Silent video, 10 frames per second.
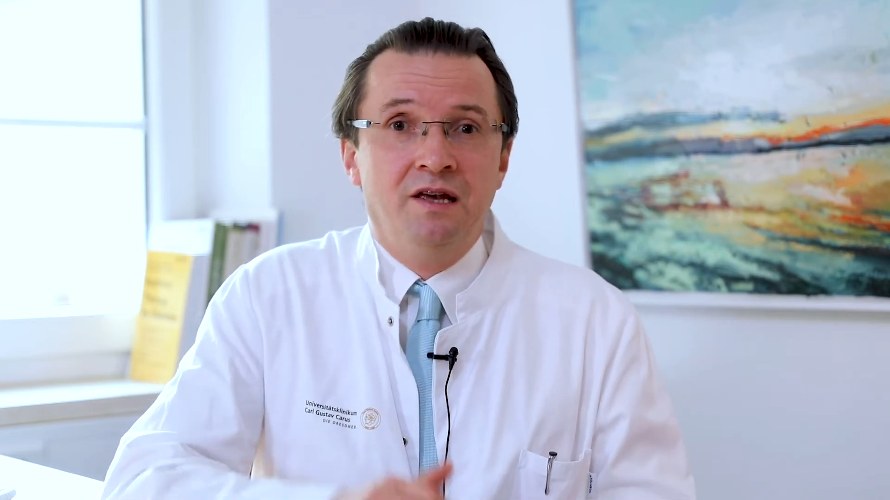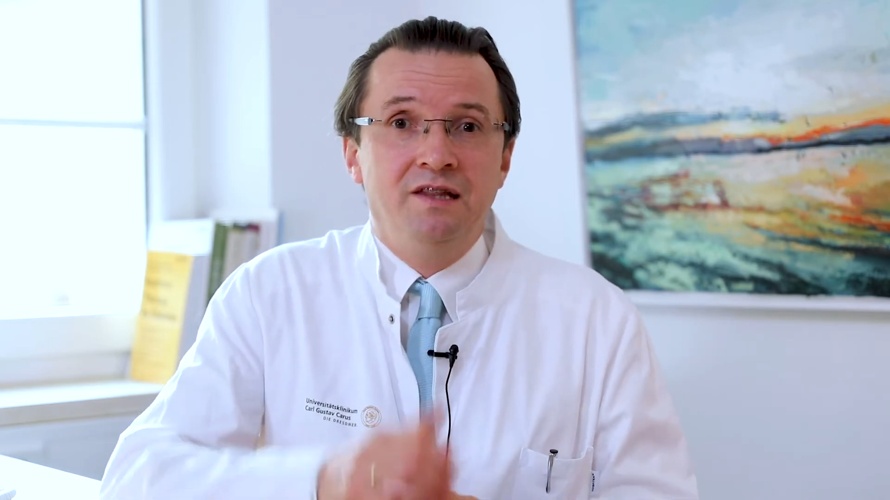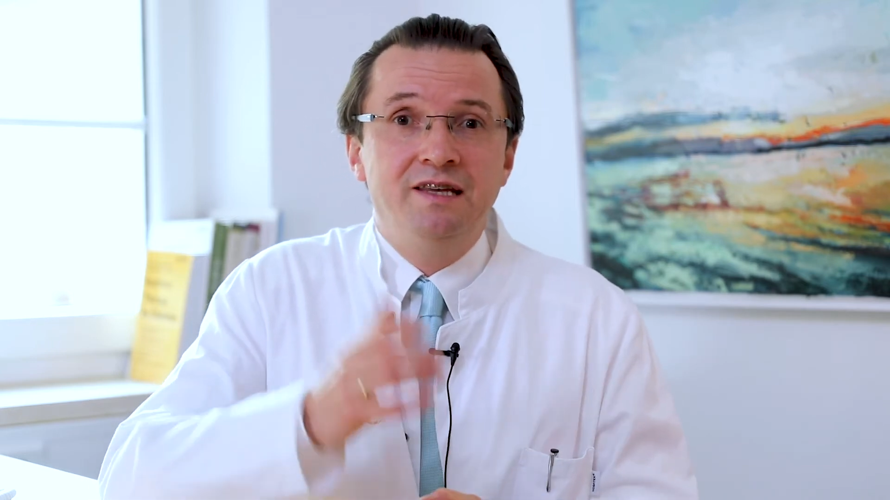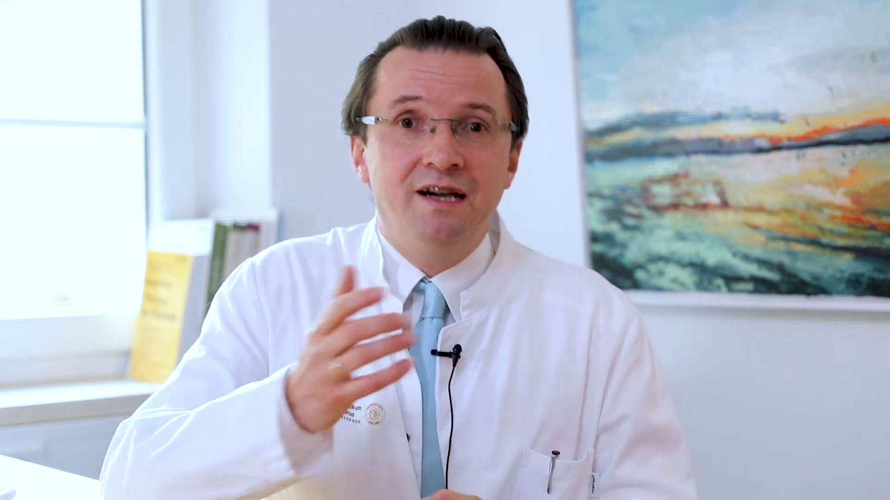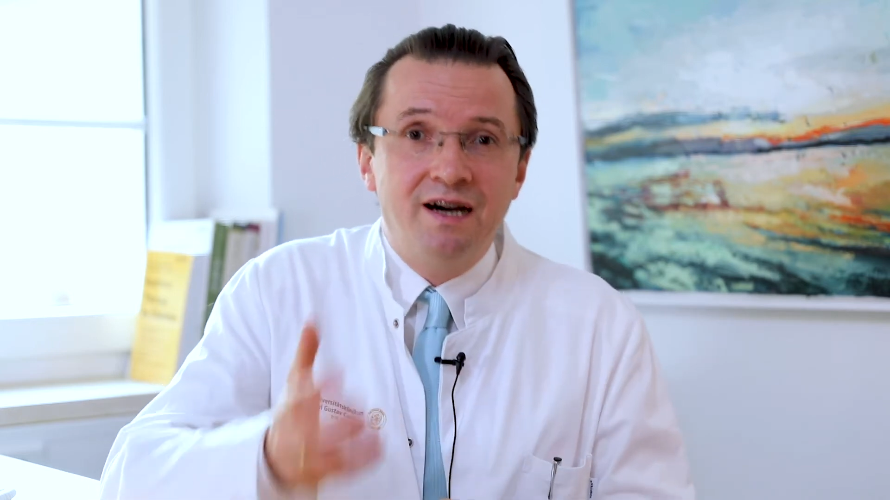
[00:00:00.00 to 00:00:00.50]

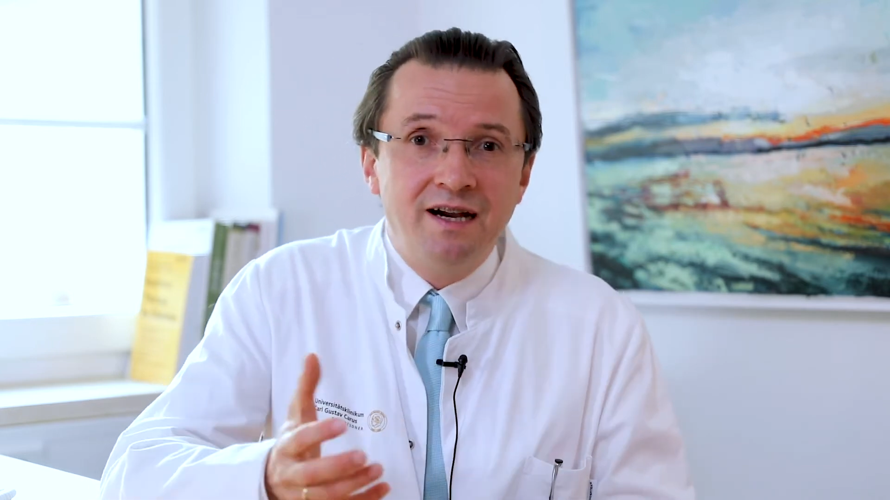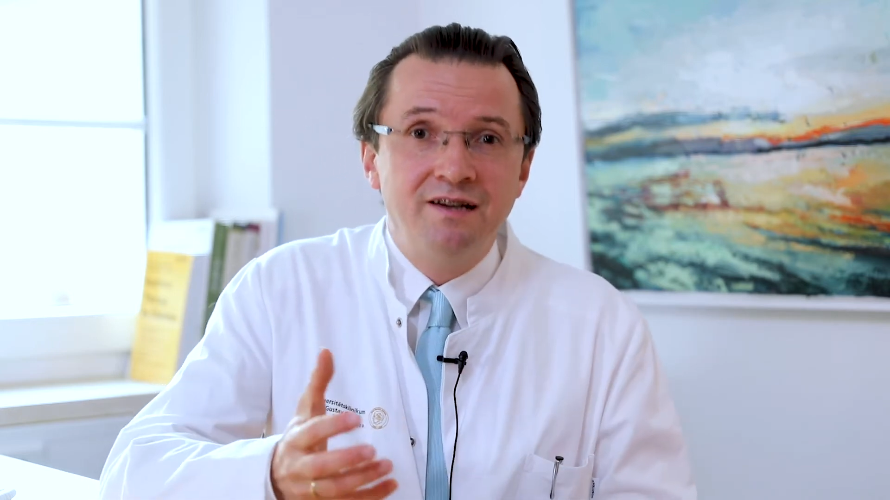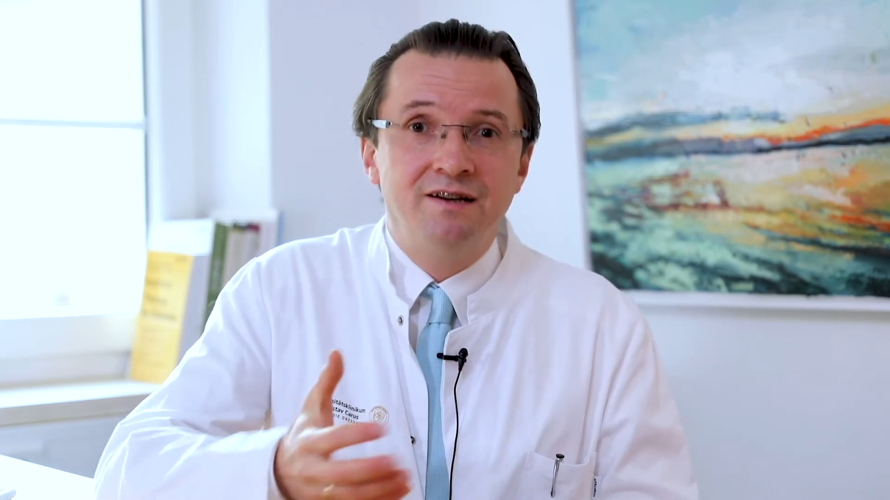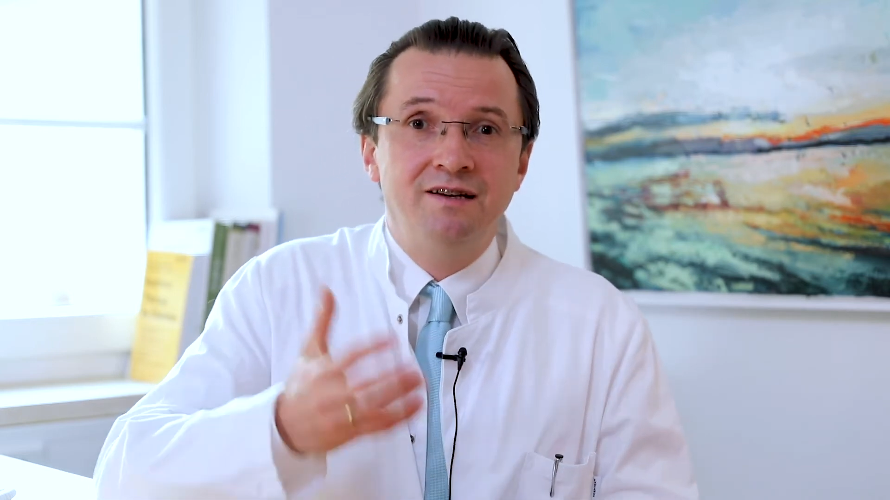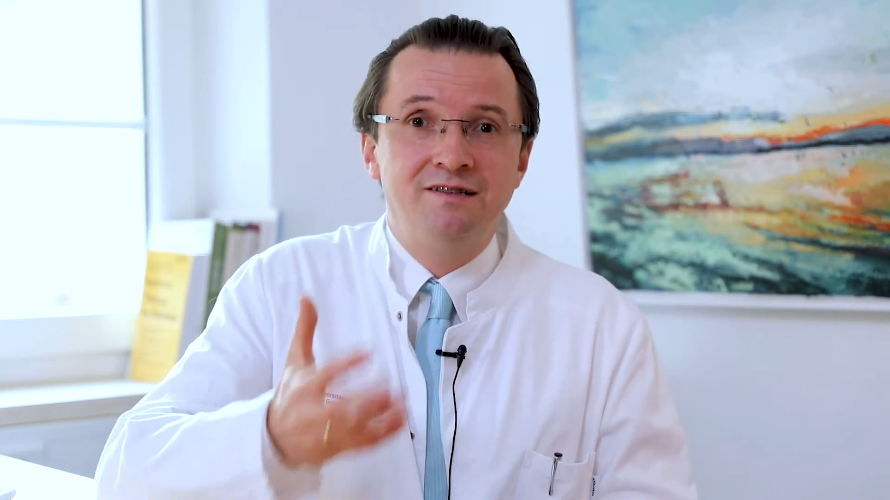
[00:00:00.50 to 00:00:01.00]
the
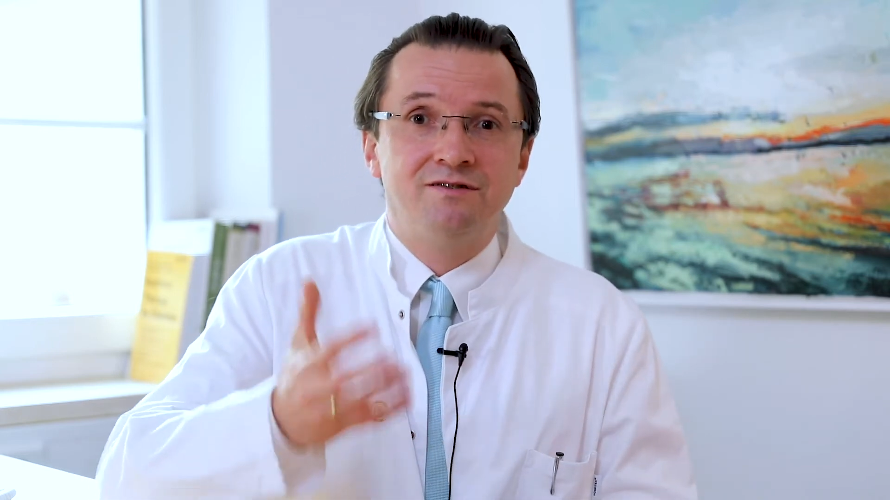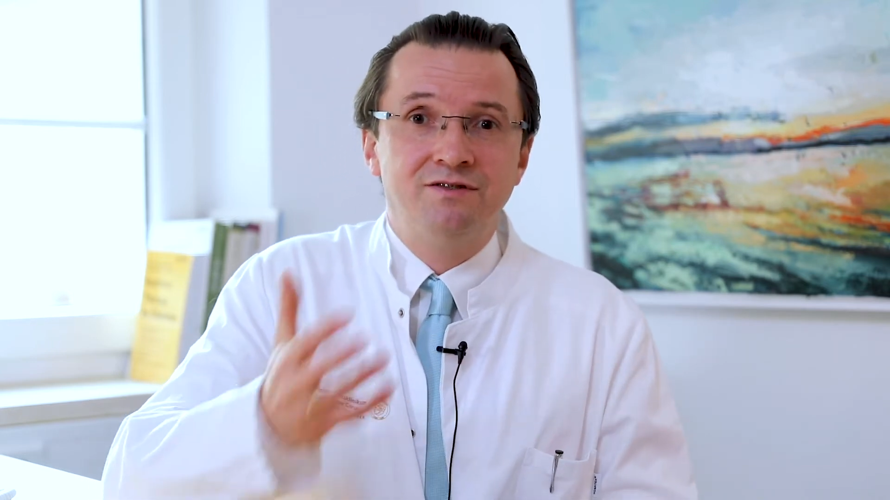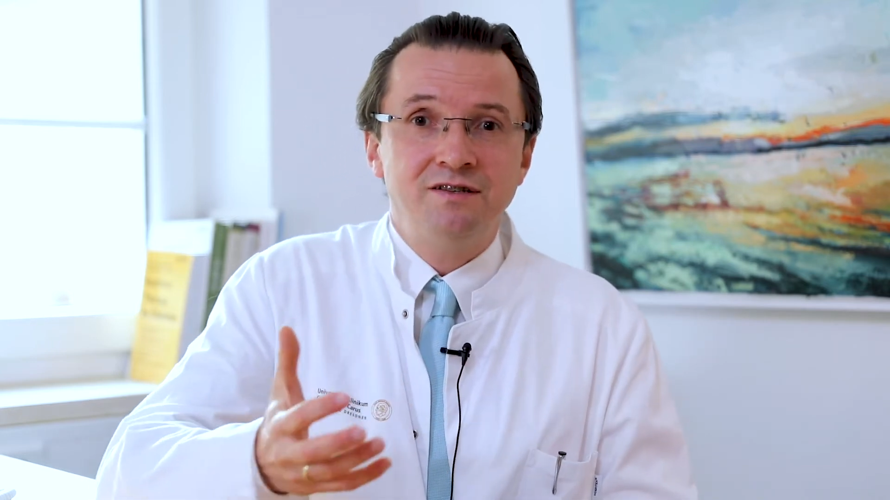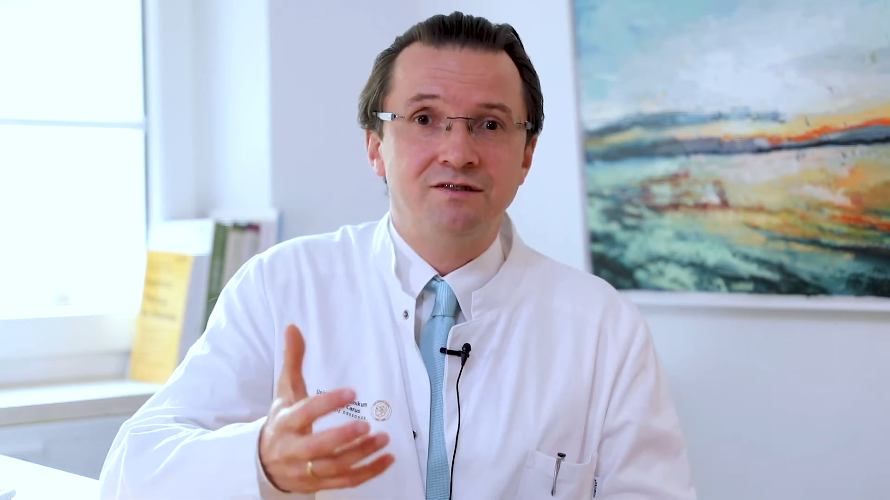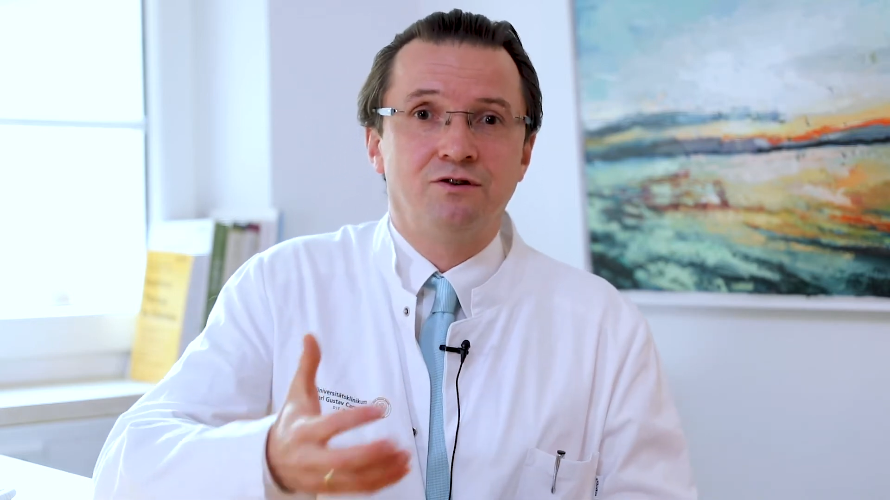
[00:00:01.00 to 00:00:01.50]
higher his
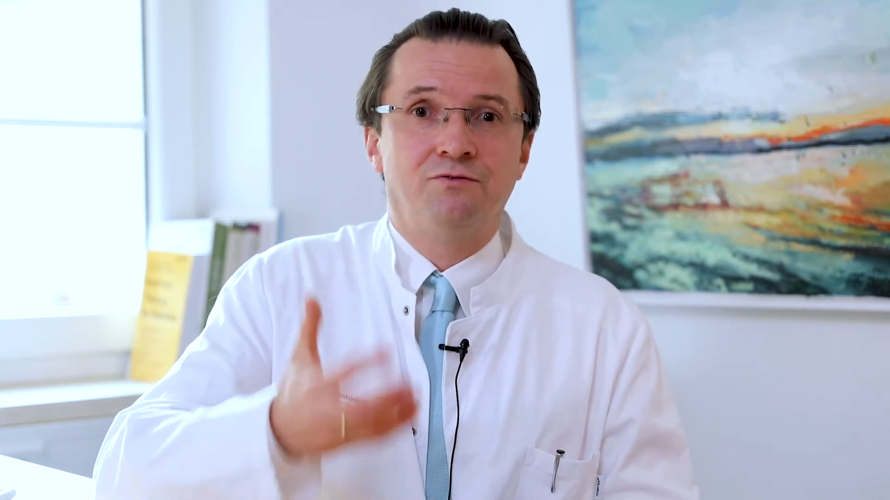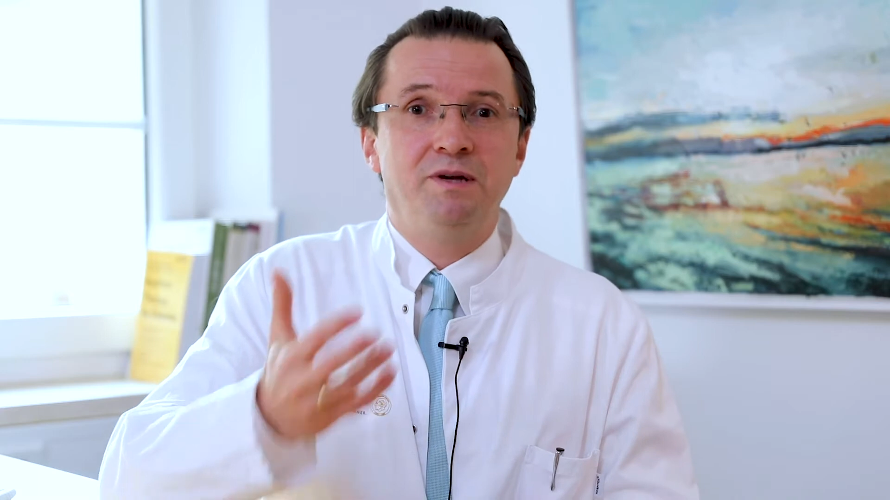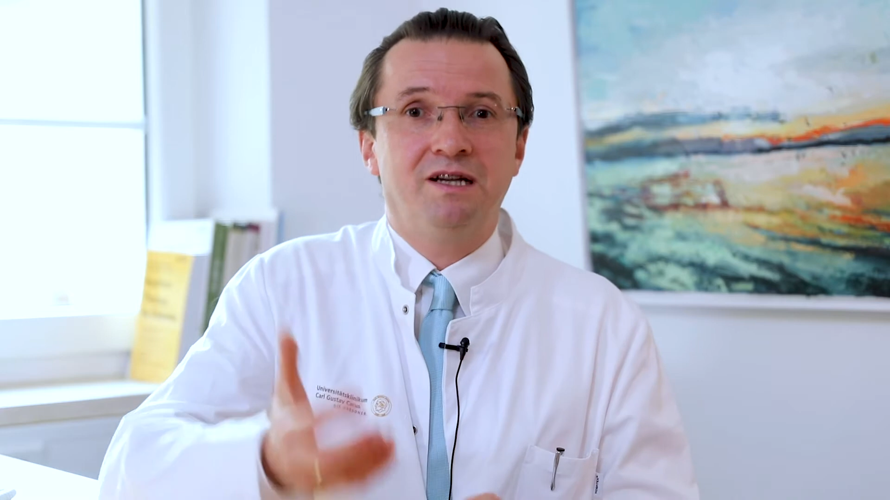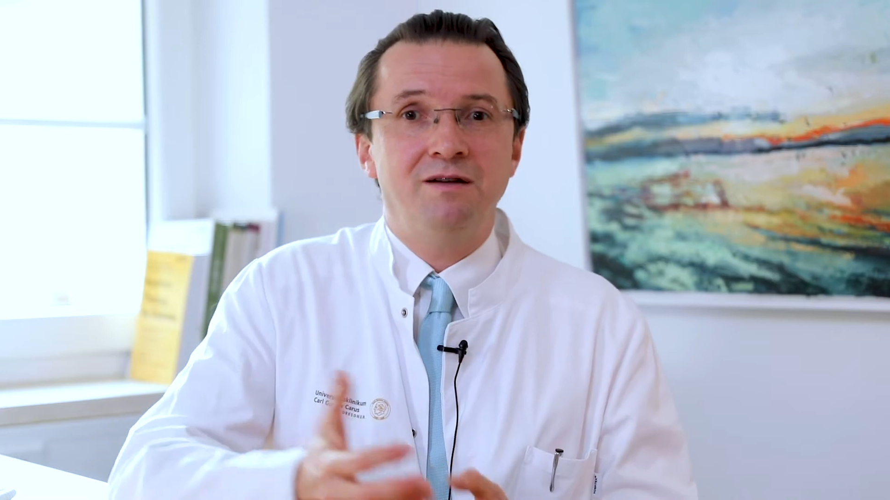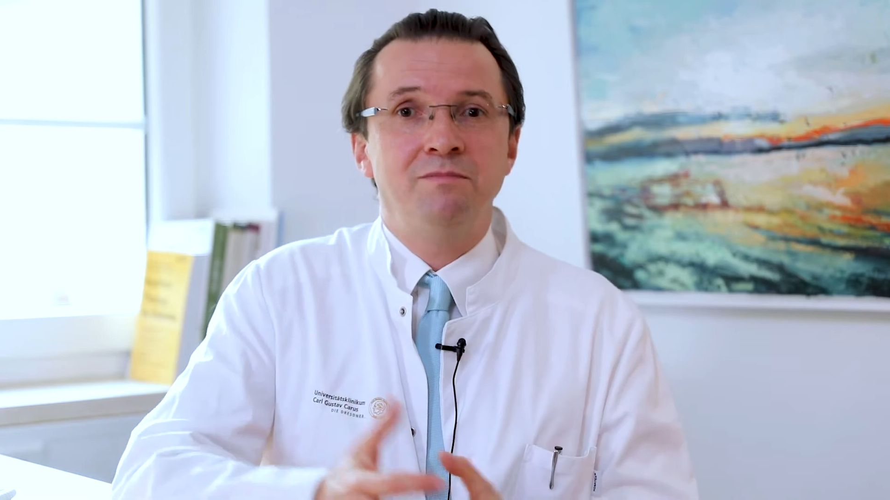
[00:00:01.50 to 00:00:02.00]
risk of
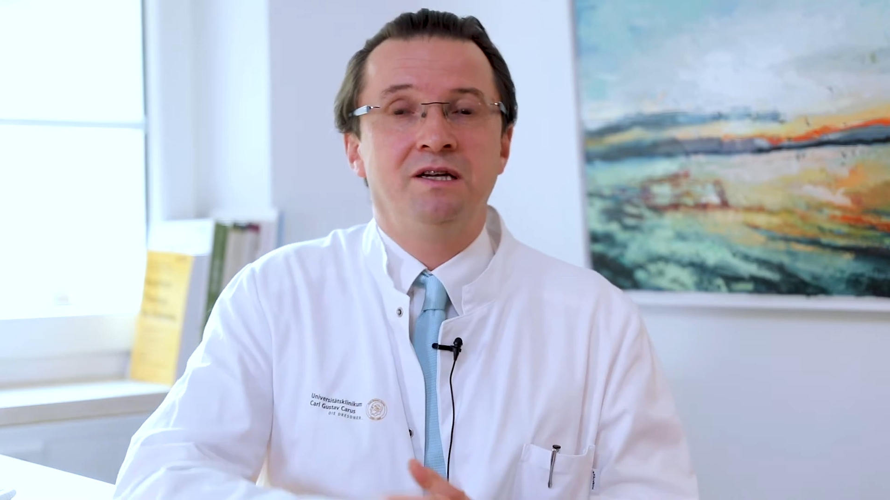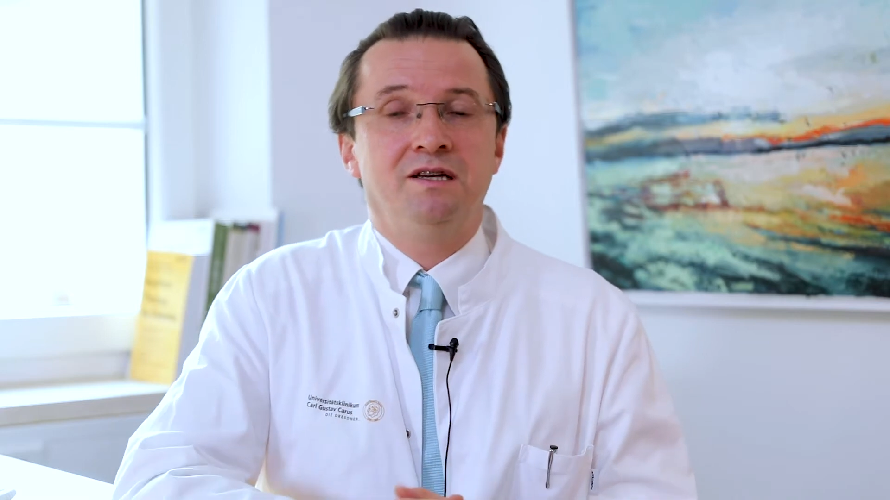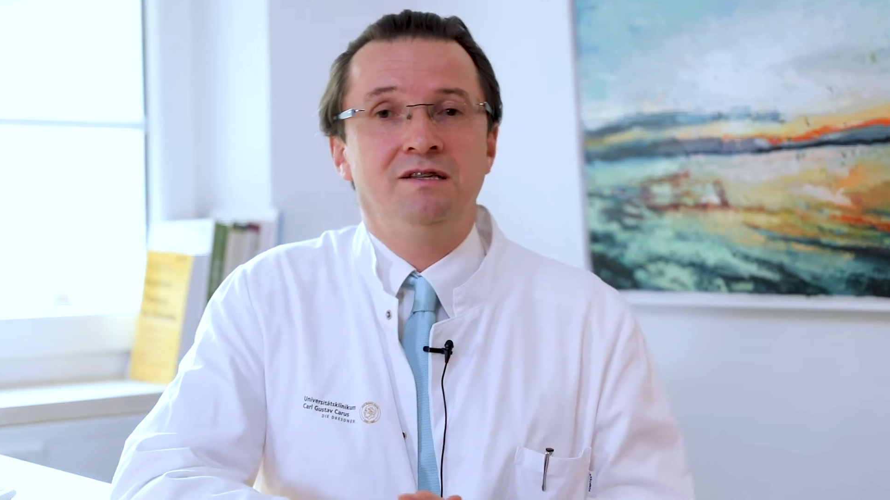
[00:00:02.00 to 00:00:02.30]
becoming